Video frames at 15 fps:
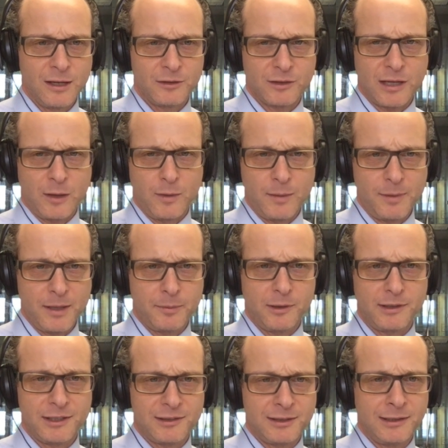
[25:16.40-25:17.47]
So that way, people
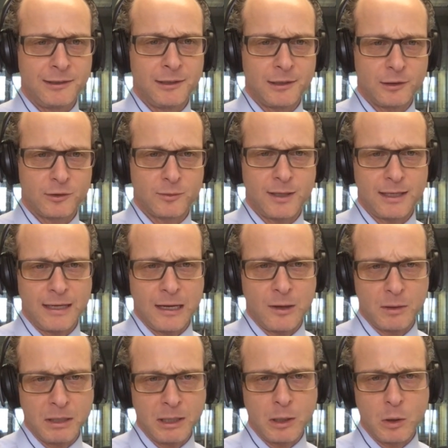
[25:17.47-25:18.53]
listening to this right now
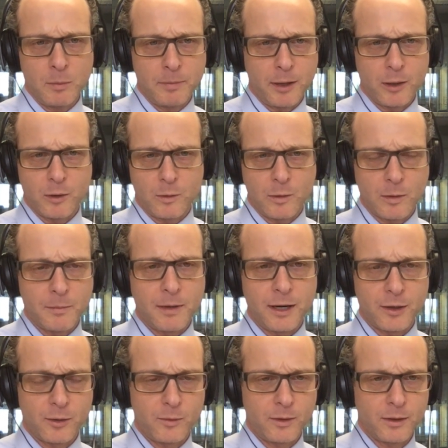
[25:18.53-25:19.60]
can go borrow or
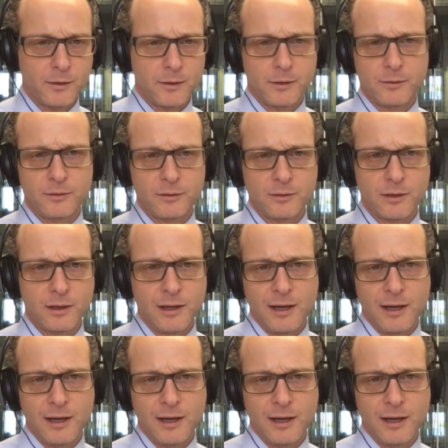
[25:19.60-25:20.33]
model one of those.